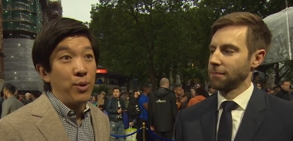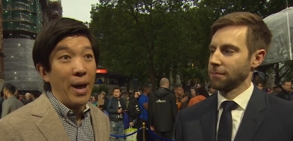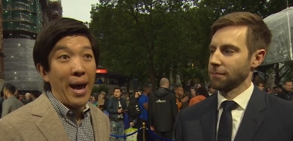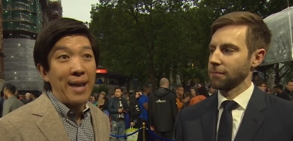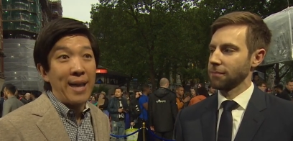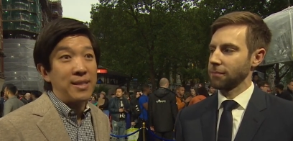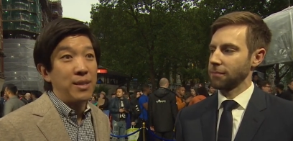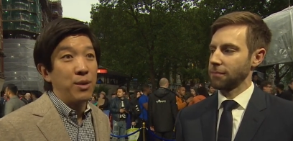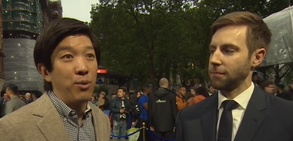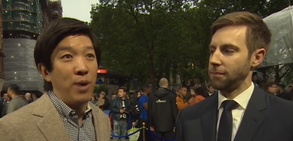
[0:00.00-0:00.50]

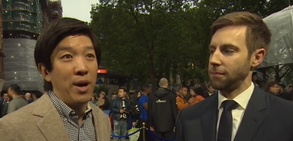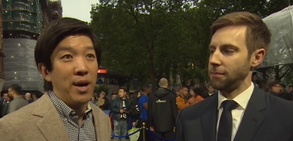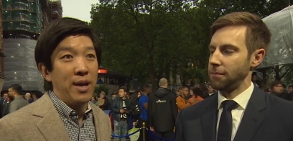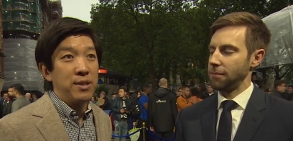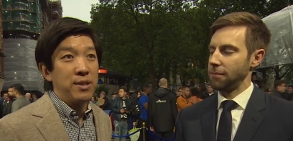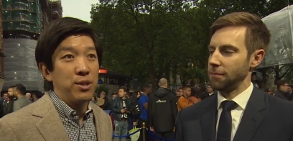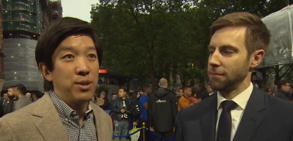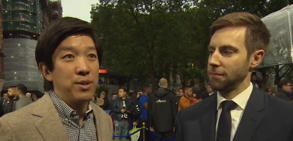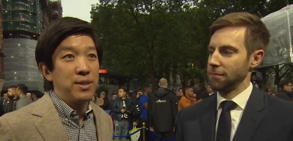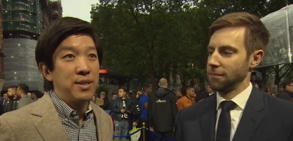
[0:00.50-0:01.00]

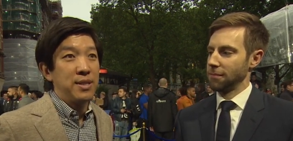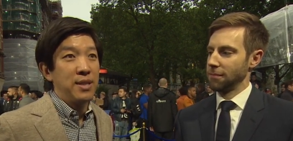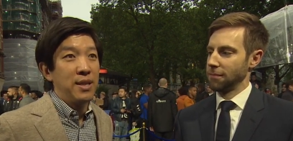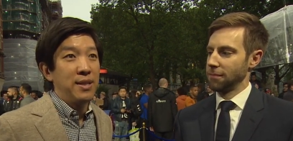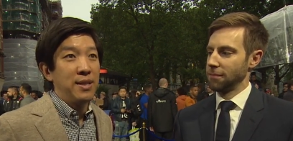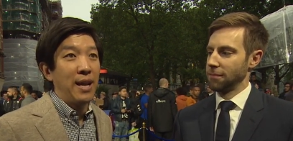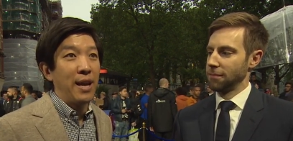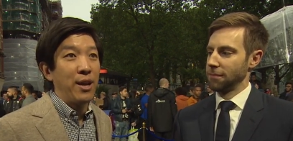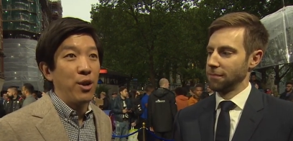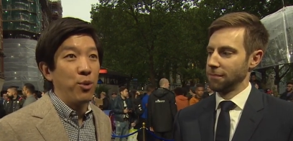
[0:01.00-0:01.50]
Speaker 1: acting-wise. So to see
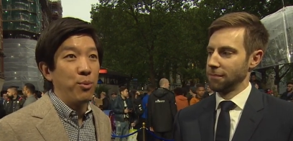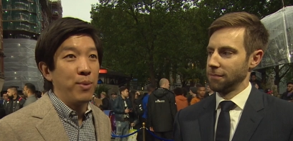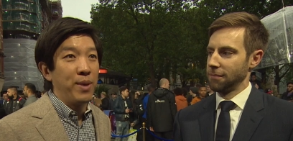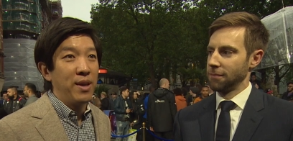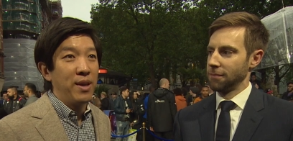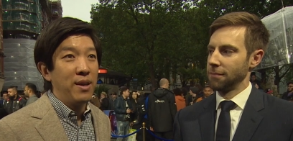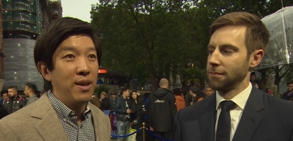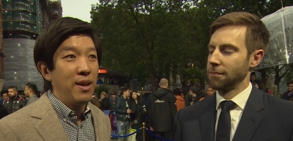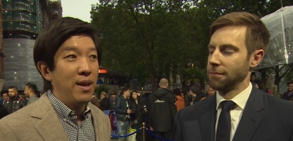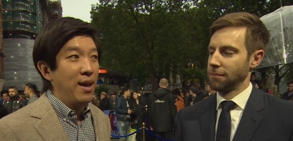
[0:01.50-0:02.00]

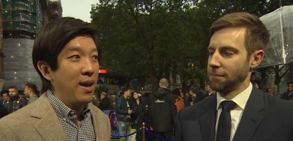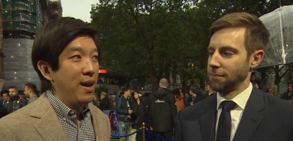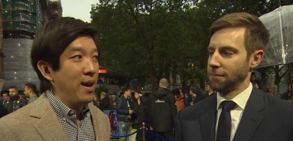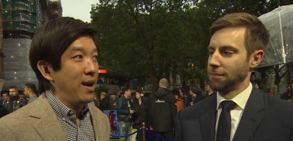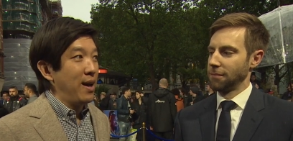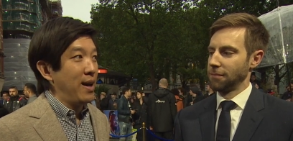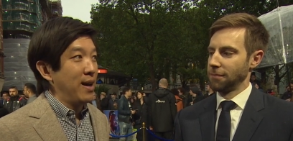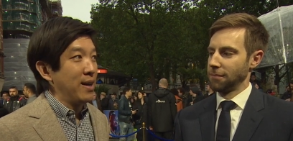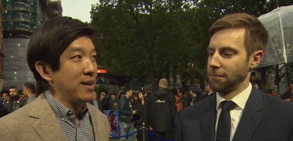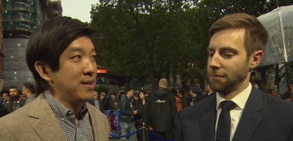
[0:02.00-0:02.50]
Naomi,
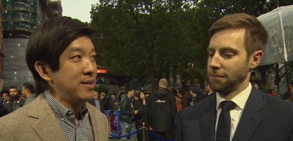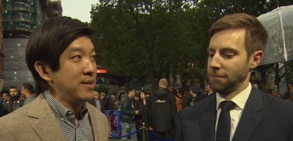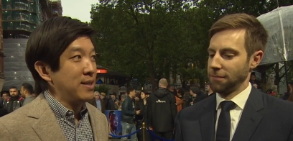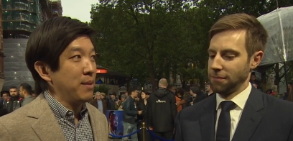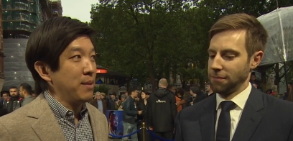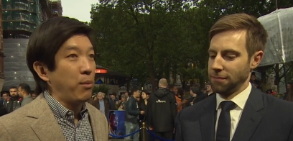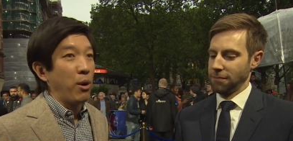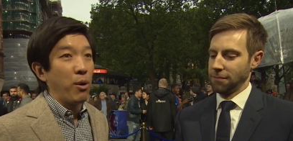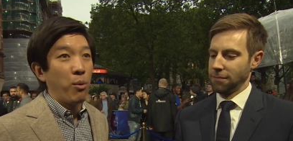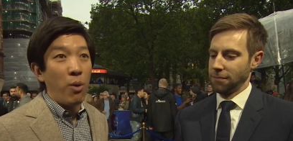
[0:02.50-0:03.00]
uh, to see
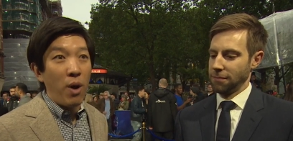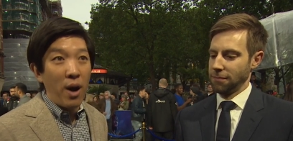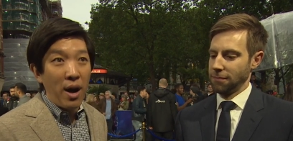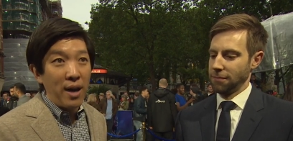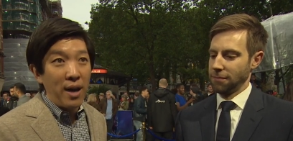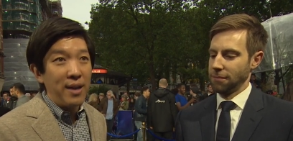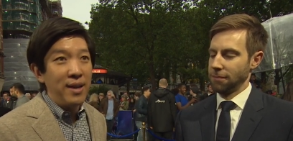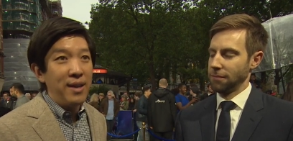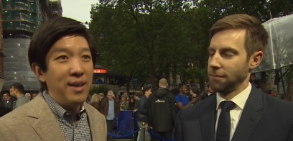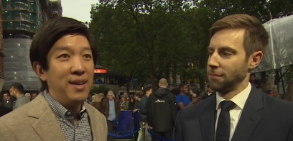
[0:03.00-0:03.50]

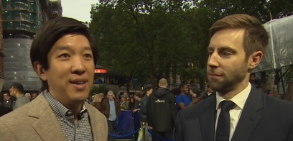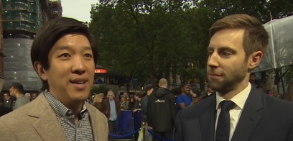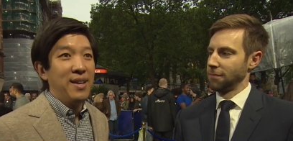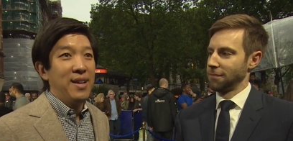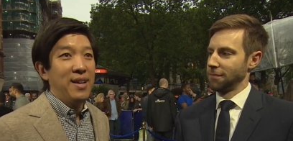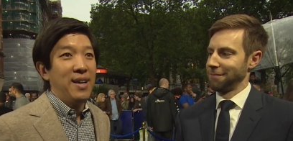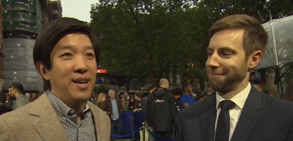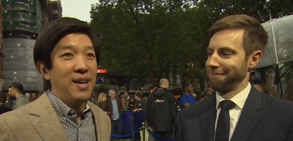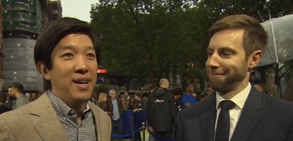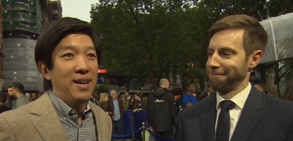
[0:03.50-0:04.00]
Marwan,
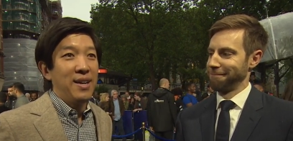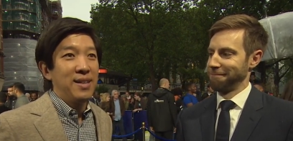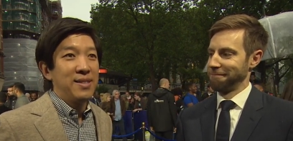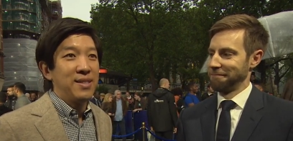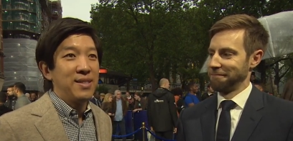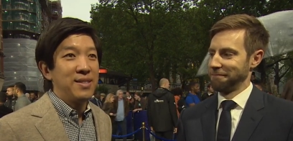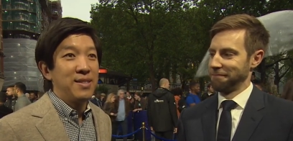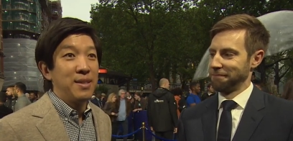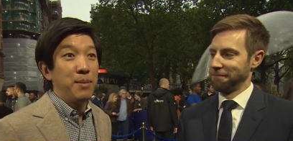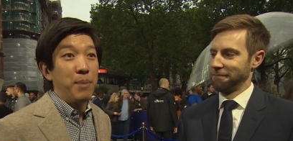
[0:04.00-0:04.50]
uh,
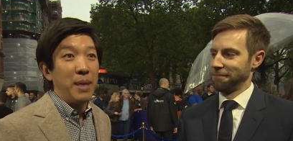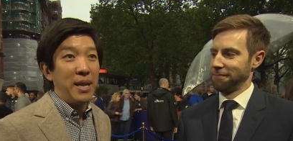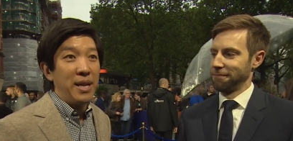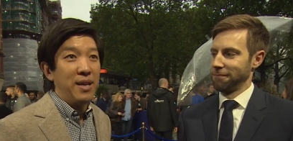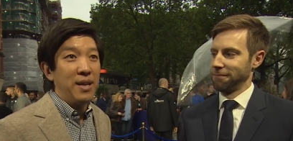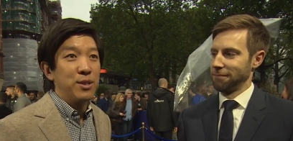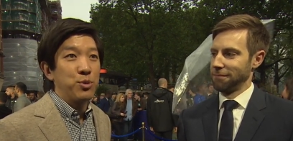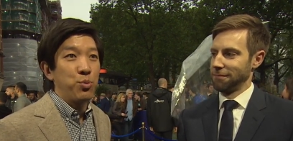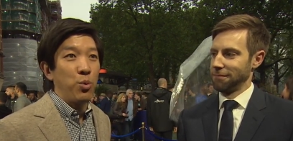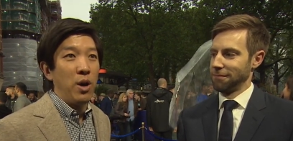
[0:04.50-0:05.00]
to see Mena
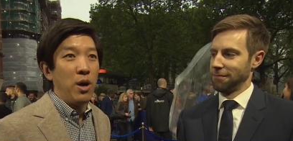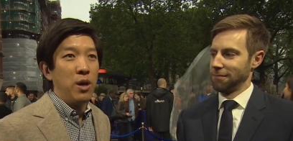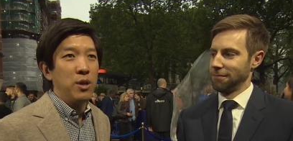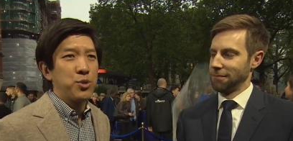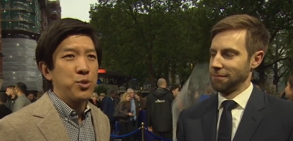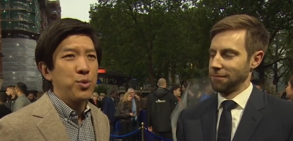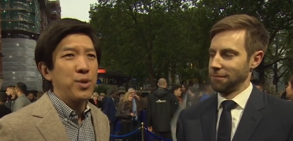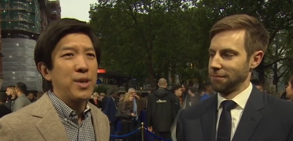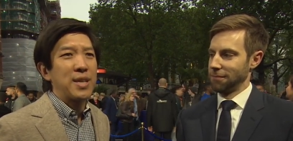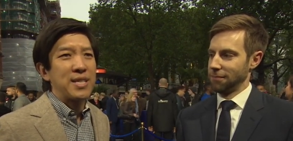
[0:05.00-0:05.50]
as well.
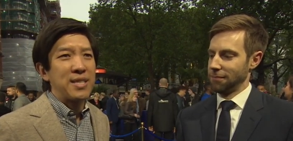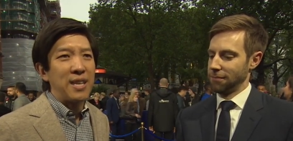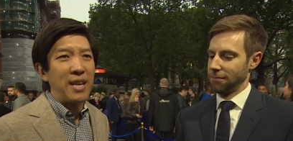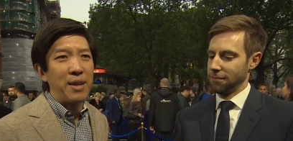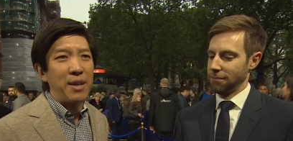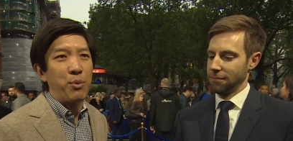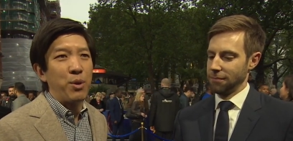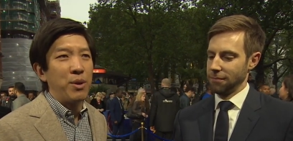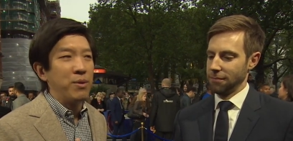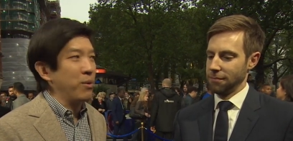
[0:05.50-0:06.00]
It's really
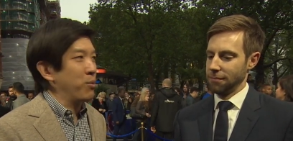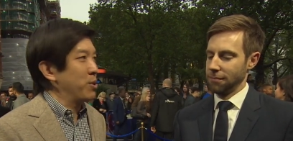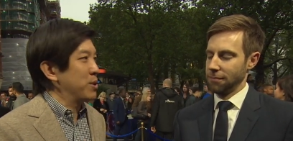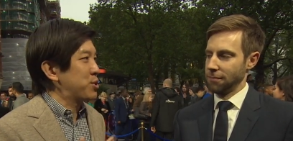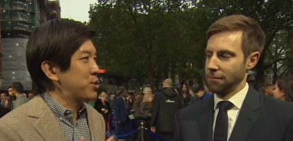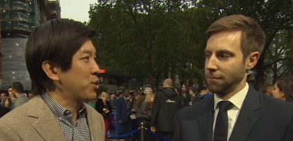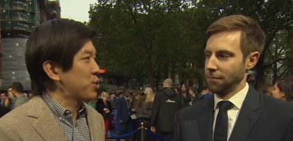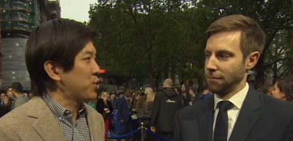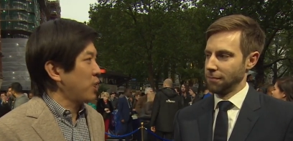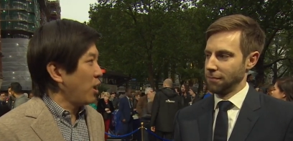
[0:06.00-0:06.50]
exciting. We, we
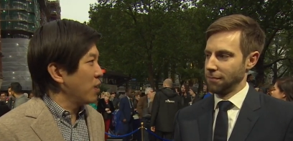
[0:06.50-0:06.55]
searched